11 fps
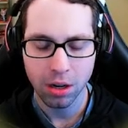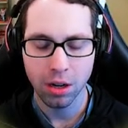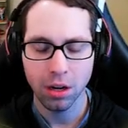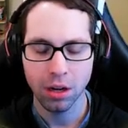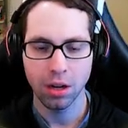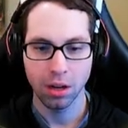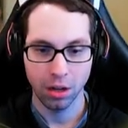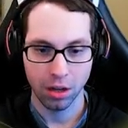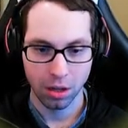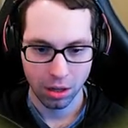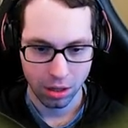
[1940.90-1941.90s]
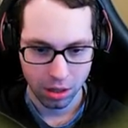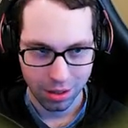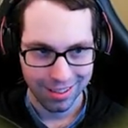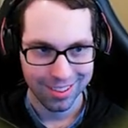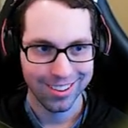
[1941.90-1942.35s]
Oh, nice little
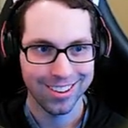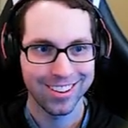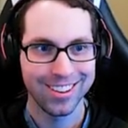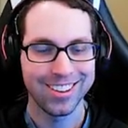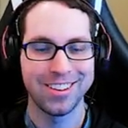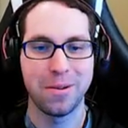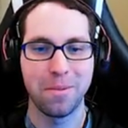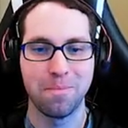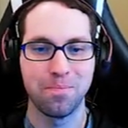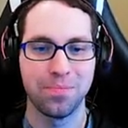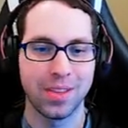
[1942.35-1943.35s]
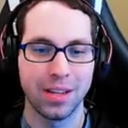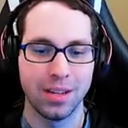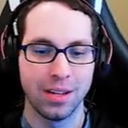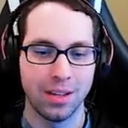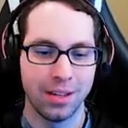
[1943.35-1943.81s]
chip there.
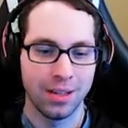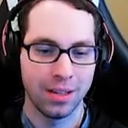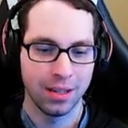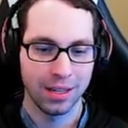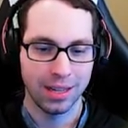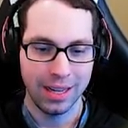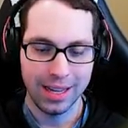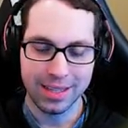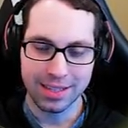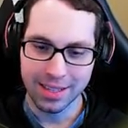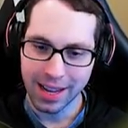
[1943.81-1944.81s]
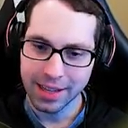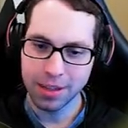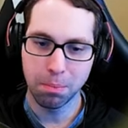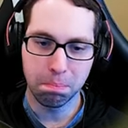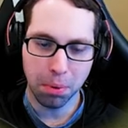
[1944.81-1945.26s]
Here we go. It's like the
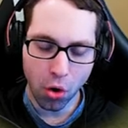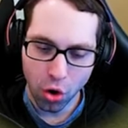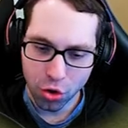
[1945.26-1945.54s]
ball